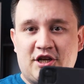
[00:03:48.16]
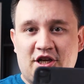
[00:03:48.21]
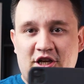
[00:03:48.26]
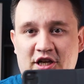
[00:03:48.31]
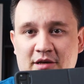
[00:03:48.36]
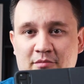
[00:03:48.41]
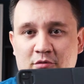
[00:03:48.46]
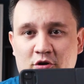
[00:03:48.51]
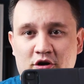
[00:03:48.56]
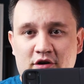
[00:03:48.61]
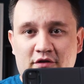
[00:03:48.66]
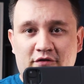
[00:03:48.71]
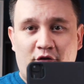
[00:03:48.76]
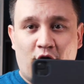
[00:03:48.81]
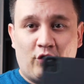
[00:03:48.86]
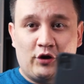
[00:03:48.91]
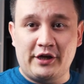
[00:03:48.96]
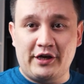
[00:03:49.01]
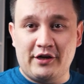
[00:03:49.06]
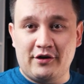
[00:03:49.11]
keyboard
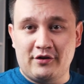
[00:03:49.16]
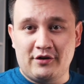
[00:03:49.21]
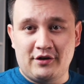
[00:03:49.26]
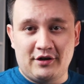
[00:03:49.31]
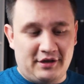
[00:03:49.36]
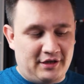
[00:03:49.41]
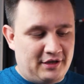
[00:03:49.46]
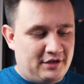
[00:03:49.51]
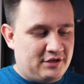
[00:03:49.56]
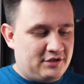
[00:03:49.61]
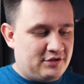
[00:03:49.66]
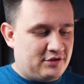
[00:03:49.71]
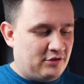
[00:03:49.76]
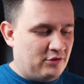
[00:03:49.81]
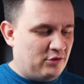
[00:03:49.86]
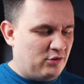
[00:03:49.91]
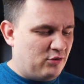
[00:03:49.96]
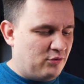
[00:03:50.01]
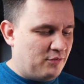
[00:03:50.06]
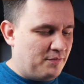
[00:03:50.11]
folio.
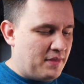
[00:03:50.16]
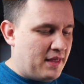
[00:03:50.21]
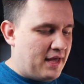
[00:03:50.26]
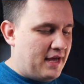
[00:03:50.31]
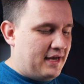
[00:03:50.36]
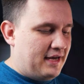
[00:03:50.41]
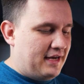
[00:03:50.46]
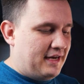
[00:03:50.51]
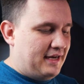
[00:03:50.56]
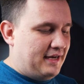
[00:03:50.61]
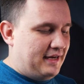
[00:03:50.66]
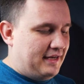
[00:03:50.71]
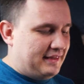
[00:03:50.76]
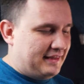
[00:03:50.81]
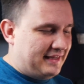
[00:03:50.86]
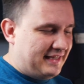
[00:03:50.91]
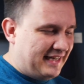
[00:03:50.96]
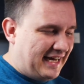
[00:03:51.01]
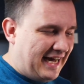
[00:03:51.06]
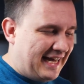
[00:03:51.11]
So
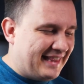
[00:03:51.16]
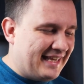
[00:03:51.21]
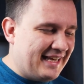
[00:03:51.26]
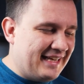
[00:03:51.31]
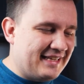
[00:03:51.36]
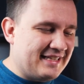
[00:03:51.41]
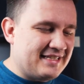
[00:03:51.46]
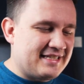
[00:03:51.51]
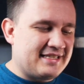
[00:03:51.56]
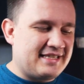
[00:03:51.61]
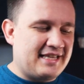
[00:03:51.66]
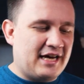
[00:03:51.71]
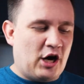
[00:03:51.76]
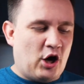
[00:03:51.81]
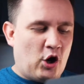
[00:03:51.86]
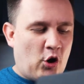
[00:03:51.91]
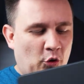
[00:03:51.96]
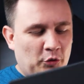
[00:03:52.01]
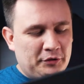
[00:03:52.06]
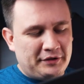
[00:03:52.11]
I think this is
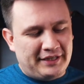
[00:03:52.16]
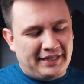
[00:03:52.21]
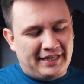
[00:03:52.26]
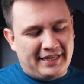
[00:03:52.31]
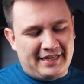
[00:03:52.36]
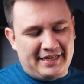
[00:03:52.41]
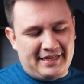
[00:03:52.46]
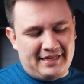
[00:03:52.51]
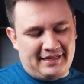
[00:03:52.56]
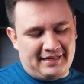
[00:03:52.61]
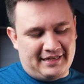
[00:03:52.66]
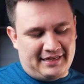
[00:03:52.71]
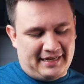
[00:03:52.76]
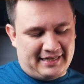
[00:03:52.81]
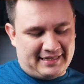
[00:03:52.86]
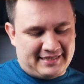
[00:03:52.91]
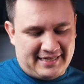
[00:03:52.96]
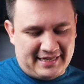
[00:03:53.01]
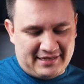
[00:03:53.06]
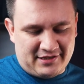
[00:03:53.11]
the only
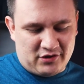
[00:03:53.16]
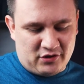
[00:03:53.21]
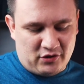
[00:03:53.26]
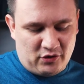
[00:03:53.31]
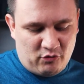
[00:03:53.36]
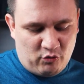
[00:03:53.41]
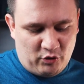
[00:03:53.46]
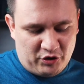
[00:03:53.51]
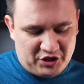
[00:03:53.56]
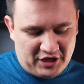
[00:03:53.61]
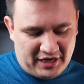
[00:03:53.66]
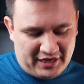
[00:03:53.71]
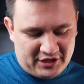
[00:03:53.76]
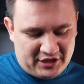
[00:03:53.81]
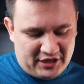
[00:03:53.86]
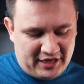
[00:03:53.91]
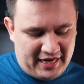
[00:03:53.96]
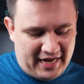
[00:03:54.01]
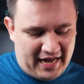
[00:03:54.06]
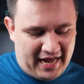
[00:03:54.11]
accessory which
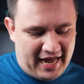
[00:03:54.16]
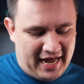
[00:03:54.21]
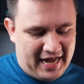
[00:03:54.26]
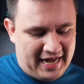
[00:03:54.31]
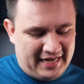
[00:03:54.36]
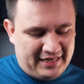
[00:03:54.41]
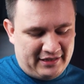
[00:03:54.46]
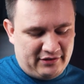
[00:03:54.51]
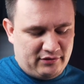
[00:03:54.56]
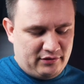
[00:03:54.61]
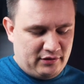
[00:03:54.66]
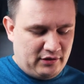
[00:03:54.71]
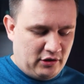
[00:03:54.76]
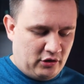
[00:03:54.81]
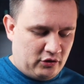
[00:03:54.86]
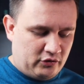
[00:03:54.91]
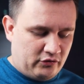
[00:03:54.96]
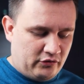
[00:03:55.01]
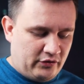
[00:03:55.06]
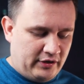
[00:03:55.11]
actually I do
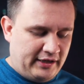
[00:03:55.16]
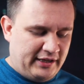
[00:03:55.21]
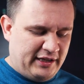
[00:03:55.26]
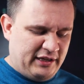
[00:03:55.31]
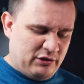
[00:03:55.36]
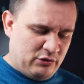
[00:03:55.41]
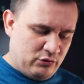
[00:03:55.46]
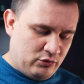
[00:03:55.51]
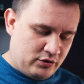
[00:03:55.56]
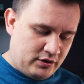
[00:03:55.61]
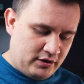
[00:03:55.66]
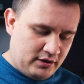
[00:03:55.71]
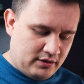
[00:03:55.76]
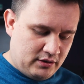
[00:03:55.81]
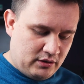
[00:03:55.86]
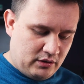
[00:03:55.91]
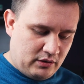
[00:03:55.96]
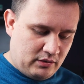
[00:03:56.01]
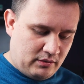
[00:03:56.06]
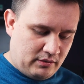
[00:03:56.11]
not really use
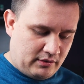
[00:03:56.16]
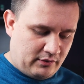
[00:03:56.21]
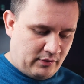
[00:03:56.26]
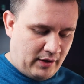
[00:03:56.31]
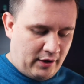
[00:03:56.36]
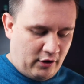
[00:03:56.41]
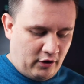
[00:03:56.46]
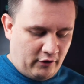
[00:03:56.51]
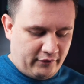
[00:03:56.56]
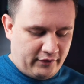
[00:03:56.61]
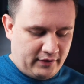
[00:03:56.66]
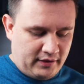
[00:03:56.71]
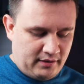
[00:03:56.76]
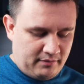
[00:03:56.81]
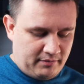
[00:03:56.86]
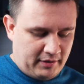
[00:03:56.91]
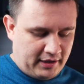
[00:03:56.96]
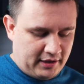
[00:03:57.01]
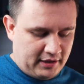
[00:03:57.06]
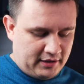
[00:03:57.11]
quite often,
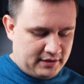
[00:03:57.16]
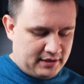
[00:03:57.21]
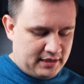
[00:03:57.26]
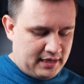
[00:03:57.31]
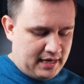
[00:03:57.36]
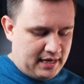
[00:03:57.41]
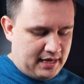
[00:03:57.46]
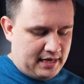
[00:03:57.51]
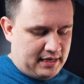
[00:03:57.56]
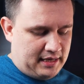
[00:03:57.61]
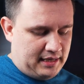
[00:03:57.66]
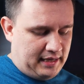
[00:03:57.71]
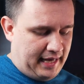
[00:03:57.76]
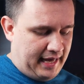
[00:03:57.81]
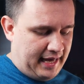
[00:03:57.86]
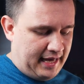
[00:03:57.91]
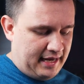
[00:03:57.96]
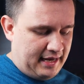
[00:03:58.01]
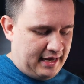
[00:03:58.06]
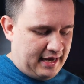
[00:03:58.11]
because
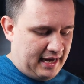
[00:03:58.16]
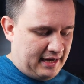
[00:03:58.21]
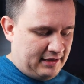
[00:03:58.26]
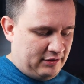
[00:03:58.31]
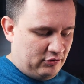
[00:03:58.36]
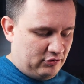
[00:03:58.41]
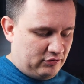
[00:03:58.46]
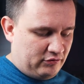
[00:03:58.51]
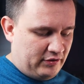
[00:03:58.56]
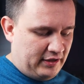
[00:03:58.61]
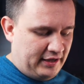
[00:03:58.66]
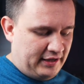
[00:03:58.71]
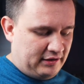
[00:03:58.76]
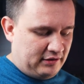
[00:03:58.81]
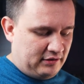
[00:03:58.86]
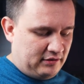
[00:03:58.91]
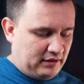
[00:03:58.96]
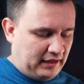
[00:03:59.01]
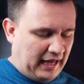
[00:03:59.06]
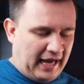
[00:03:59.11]
I don't really
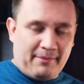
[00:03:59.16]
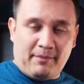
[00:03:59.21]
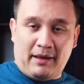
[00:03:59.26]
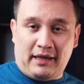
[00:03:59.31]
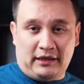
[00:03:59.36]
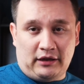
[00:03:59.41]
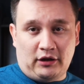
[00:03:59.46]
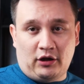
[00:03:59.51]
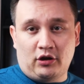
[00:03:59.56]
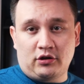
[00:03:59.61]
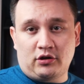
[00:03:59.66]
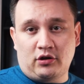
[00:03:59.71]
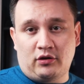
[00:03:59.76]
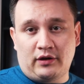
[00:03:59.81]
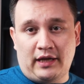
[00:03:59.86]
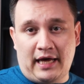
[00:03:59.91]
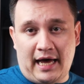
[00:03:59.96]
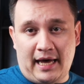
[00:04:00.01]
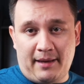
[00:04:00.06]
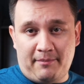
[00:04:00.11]
type a lot
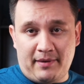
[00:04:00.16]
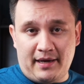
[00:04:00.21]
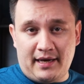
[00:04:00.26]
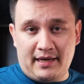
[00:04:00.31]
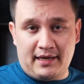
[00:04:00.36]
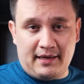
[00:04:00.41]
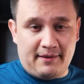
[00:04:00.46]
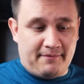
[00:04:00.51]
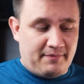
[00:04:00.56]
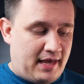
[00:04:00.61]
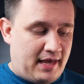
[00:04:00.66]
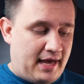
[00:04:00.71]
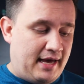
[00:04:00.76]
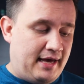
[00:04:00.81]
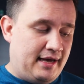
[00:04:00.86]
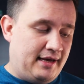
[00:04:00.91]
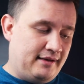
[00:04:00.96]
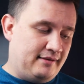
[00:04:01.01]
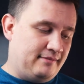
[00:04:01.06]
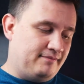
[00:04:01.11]
on iPad,
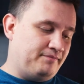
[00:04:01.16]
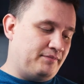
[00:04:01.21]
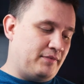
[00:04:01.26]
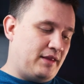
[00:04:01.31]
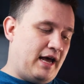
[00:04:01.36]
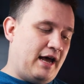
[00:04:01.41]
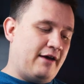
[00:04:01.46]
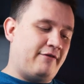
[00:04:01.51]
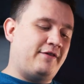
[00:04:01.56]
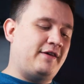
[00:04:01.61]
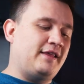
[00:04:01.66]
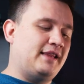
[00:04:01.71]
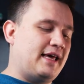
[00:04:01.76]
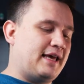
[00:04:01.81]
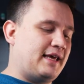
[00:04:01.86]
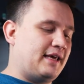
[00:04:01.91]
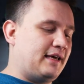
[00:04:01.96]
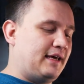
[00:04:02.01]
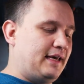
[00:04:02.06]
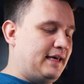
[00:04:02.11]
and I feel
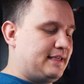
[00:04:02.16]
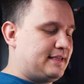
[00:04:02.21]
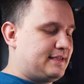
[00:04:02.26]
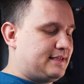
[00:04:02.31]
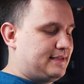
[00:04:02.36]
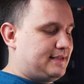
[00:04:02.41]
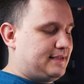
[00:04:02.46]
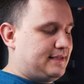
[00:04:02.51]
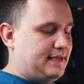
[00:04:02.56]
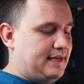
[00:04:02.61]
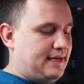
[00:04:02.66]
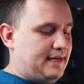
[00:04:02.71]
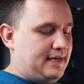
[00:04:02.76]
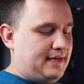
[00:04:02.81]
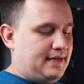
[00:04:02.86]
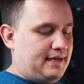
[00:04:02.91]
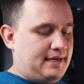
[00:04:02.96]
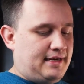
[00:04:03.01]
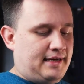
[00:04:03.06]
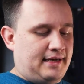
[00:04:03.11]
like it's
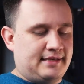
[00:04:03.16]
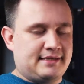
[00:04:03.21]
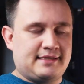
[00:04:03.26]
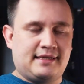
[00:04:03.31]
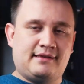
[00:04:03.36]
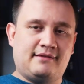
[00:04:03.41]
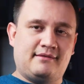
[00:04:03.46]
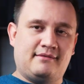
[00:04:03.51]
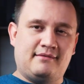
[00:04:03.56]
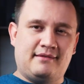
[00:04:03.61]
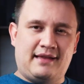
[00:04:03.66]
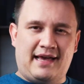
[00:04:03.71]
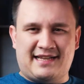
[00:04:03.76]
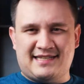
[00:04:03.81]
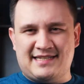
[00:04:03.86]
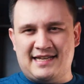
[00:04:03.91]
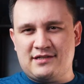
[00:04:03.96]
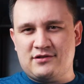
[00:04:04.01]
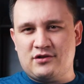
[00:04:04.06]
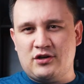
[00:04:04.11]
an
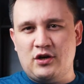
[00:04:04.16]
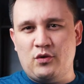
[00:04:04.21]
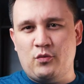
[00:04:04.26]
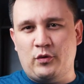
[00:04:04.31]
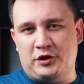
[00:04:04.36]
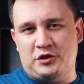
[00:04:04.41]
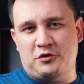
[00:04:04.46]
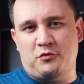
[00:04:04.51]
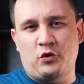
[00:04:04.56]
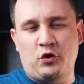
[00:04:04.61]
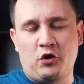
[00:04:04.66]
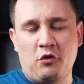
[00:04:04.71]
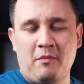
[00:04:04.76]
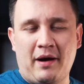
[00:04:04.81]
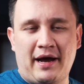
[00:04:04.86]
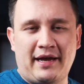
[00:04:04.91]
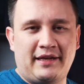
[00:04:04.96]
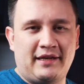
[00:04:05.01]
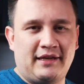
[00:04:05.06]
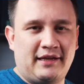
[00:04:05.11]
accessory which you
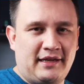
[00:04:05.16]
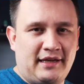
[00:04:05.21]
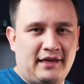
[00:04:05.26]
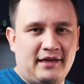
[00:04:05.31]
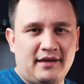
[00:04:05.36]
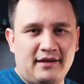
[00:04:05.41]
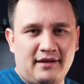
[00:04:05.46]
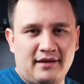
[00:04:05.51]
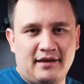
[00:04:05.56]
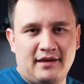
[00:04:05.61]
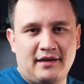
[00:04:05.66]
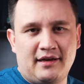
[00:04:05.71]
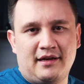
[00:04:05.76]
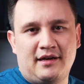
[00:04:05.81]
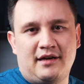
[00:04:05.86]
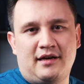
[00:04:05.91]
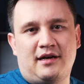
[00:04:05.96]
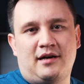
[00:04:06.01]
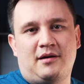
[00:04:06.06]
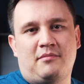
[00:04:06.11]
might need it
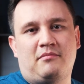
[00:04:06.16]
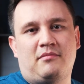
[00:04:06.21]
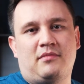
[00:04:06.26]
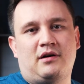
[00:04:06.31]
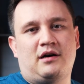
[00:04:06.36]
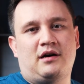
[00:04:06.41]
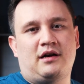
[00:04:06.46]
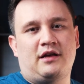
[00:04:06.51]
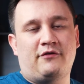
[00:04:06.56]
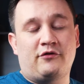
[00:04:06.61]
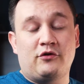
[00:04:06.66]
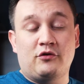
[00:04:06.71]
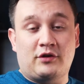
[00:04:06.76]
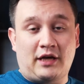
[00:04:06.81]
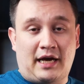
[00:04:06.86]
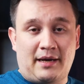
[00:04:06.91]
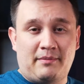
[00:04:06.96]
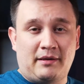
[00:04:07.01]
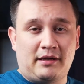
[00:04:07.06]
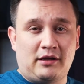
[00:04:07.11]
if you
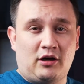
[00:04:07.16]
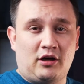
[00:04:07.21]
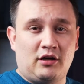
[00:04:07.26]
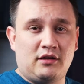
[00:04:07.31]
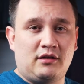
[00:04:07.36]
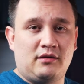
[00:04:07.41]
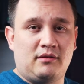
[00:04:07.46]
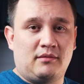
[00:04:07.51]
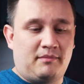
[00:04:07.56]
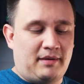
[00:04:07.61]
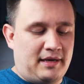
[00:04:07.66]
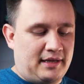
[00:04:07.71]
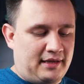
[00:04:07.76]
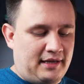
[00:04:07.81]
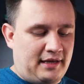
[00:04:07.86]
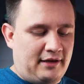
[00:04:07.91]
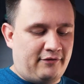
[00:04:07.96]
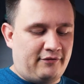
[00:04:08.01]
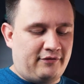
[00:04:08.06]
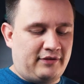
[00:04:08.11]
type a lot.
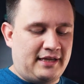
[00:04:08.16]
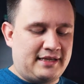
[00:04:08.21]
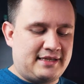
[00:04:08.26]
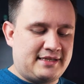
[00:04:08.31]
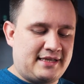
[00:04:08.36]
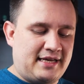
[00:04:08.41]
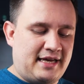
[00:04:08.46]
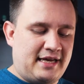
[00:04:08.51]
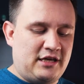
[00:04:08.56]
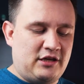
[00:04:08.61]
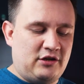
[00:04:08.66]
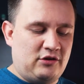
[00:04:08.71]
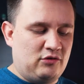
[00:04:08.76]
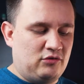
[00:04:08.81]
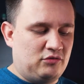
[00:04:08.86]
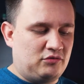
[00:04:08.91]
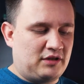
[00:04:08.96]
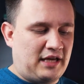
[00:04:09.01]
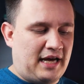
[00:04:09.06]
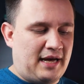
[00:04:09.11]
But if, let's say,
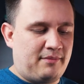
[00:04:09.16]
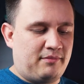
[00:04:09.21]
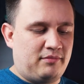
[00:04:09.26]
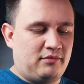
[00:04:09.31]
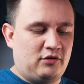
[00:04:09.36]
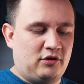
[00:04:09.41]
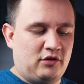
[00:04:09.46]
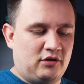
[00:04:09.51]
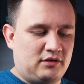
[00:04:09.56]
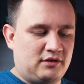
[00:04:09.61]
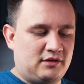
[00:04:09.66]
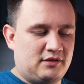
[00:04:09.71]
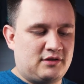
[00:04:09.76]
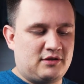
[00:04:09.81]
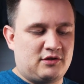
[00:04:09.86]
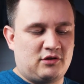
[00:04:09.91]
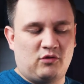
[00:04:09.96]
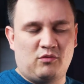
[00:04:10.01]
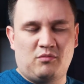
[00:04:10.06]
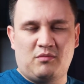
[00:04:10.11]
you type not
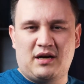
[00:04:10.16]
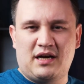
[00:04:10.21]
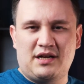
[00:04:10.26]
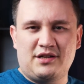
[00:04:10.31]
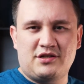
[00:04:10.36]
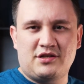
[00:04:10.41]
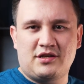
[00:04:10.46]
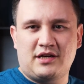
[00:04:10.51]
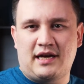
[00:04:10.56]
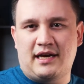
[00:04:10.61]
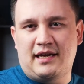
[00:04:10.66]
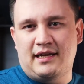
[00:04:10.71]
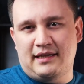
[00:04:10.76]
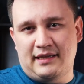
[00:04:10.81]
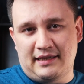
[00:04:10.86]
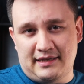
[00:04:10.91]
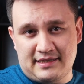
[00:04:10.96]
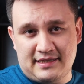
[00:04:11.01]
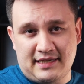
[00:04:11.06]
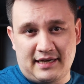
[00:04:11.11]
so much, and
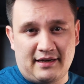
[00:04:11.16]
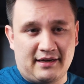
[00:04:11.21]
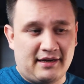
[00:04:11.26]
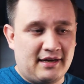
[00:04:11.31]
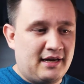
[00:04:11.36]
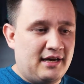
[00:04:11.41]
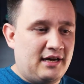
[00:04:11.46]
let's say